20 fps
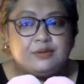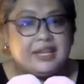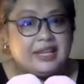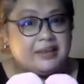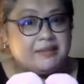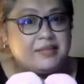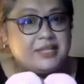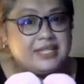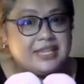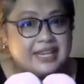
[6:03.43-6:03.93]
my
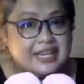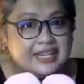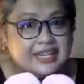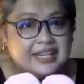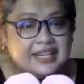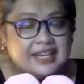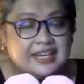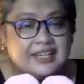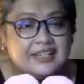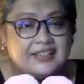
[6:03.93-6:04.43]
name is
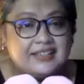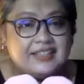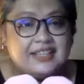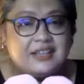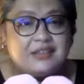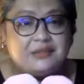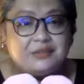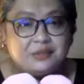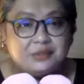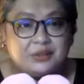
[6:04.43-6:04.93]
Layla
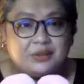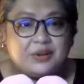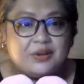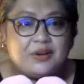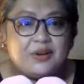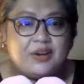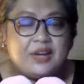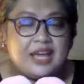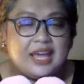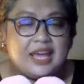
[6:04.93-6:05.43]

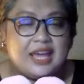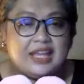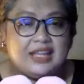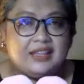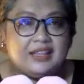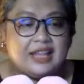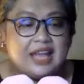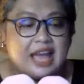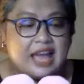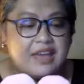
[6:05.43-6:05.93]
Tanjutco,
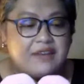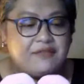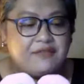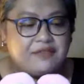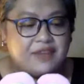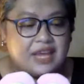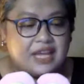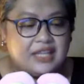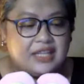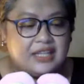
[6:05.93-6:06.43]
and
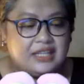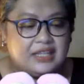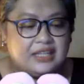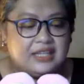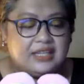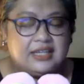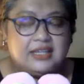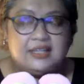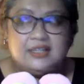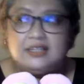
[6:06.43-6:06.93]
I've
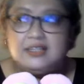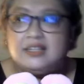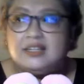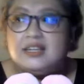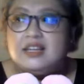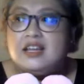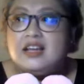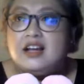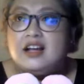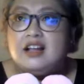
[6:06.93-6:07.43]
edited
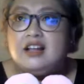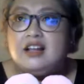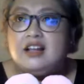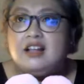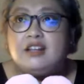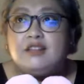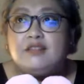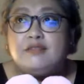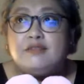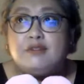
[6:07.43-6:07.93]
a
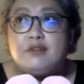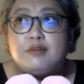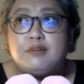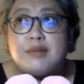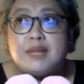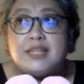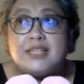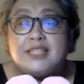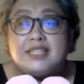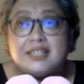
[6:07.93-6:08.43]
lot of
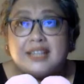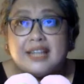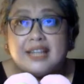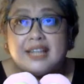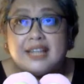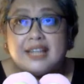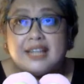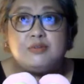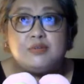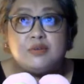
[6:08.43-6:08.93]
romance
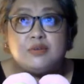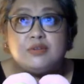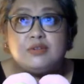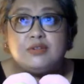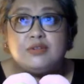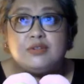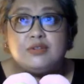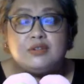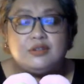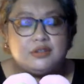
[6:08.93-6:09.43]
class
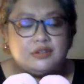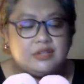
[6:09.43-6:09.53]
books.